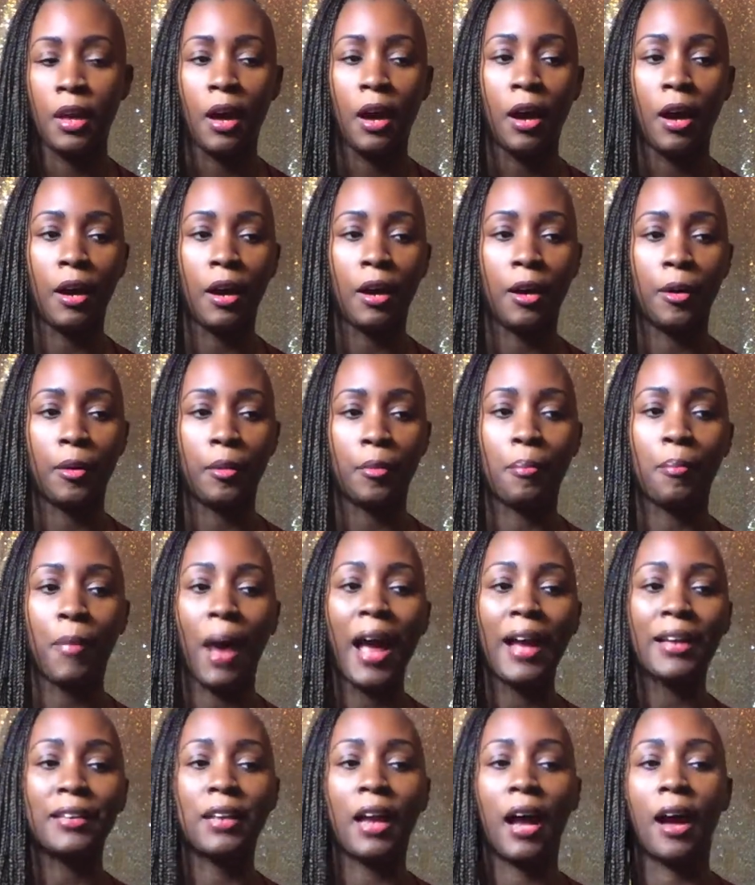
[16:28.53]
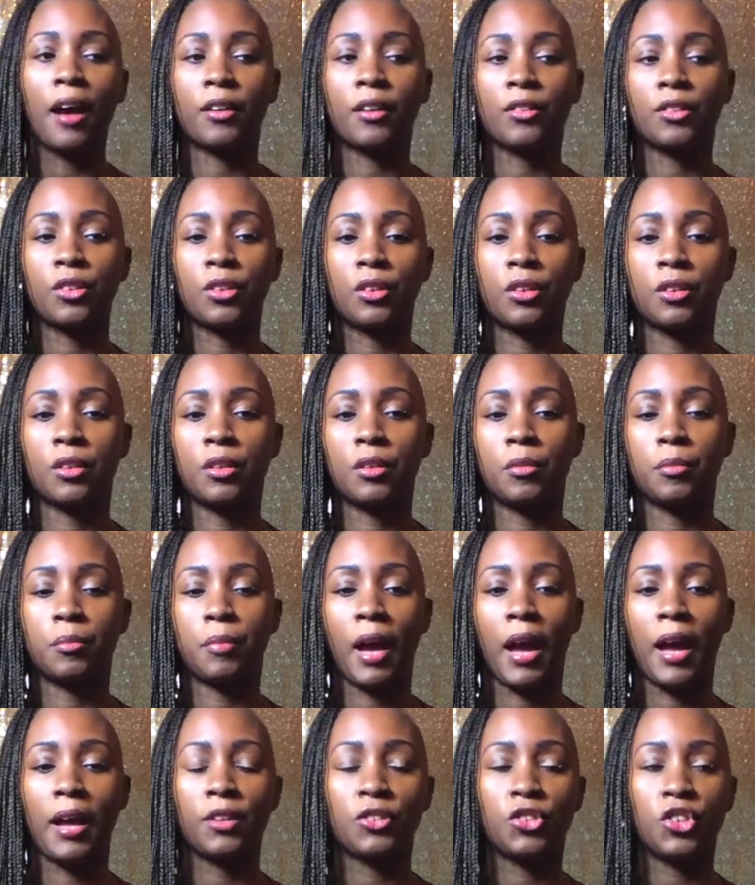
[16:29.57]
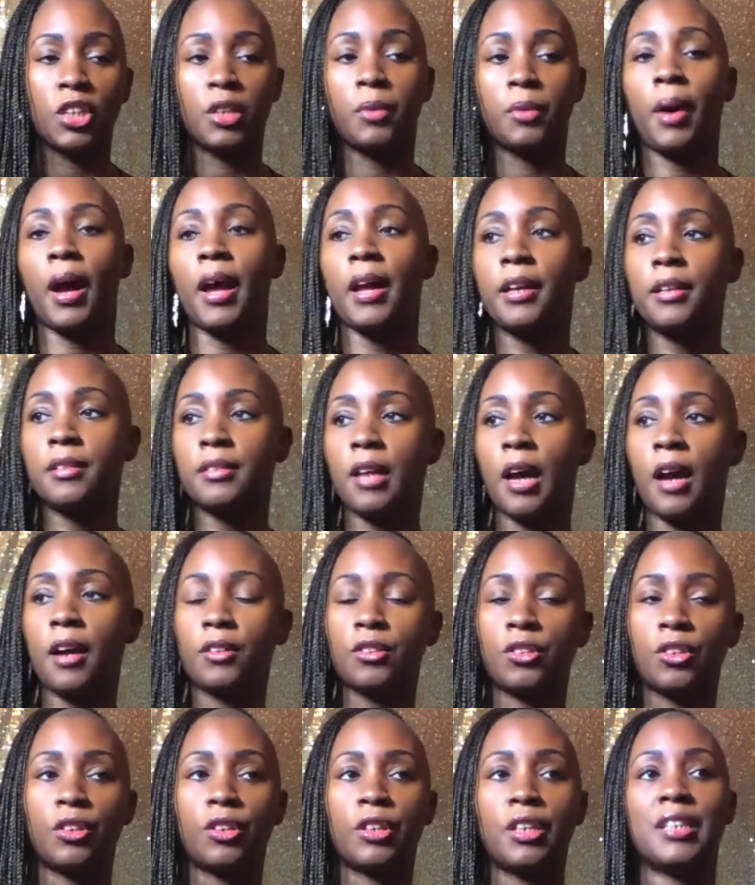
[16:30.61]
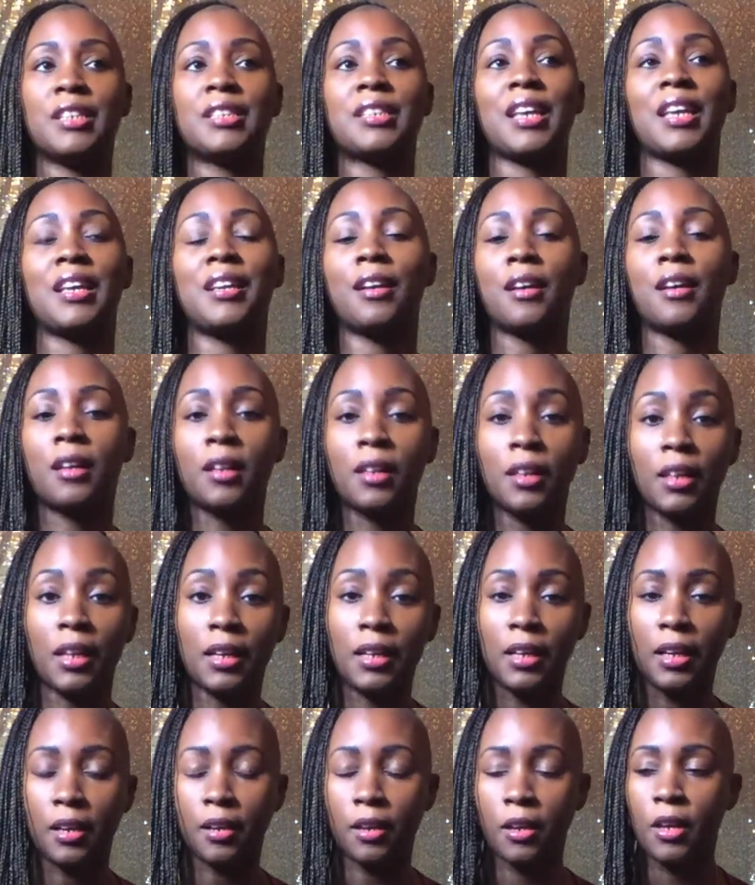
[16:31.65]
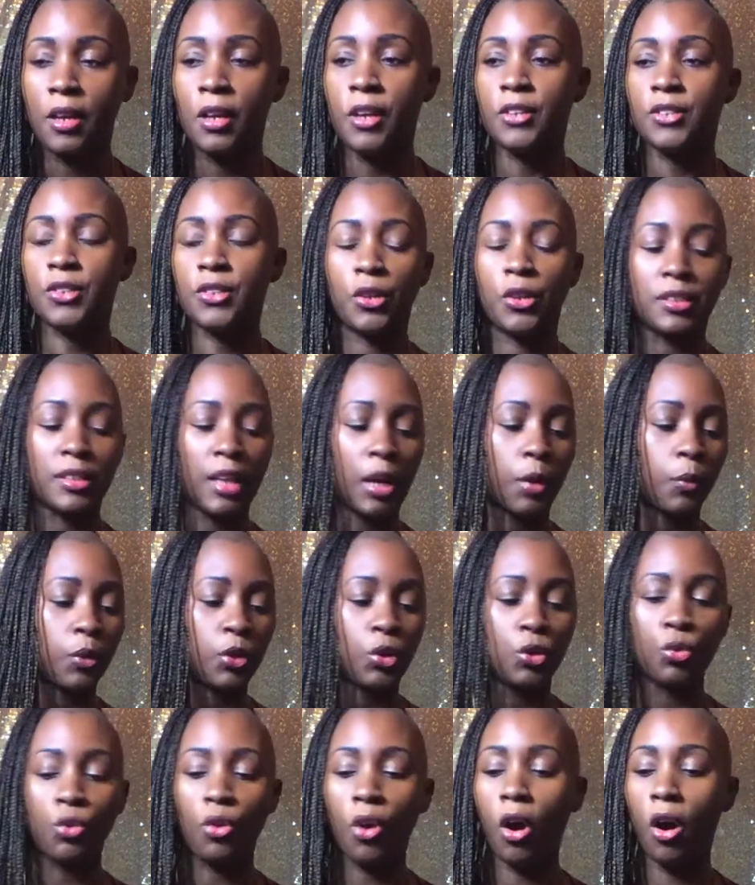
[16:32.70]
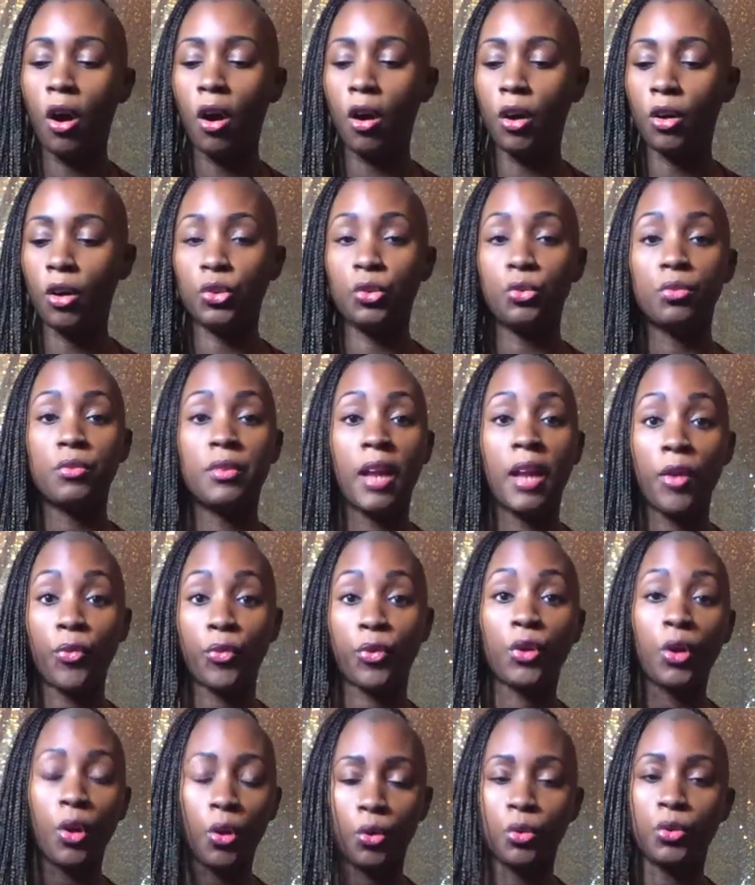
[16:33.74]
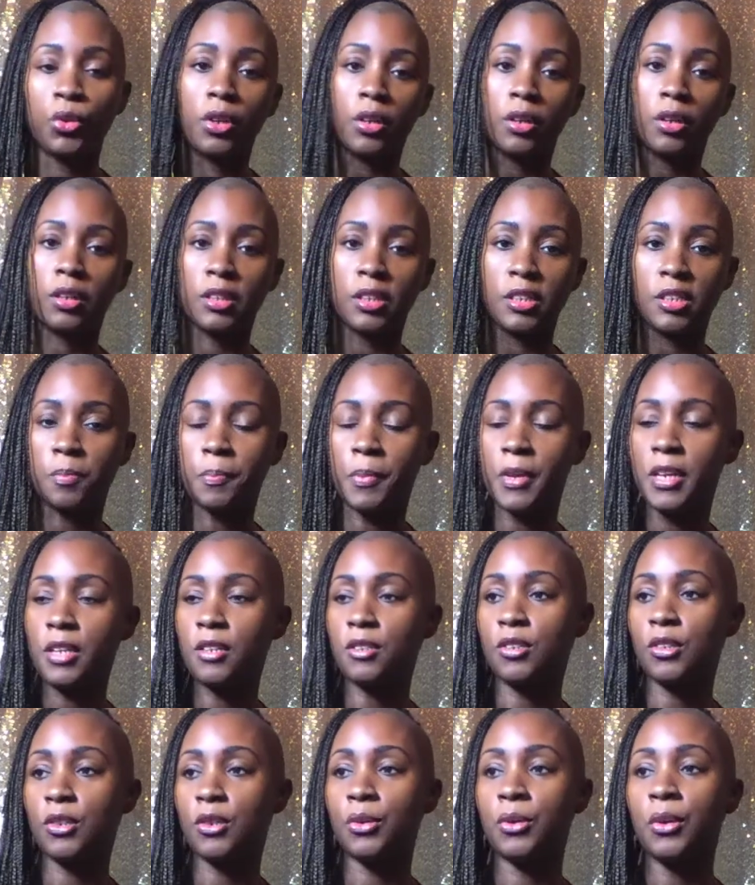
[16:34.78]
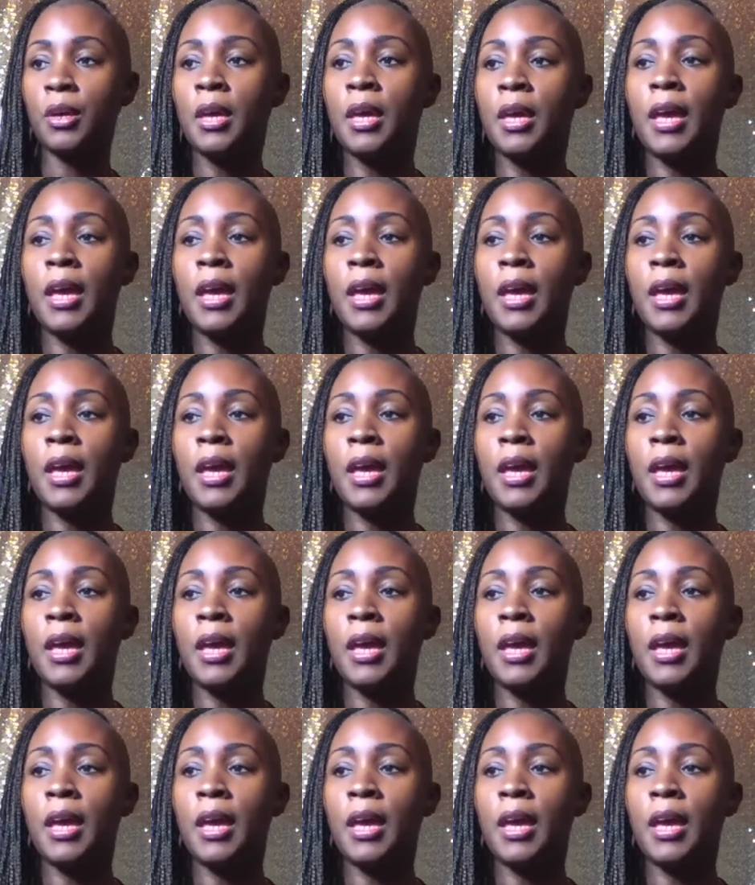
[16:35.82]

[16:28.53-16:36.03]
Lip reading: My doctor, my GYN doctor, is in a clinic. So it's like when you call, you never know who you're going to speak to.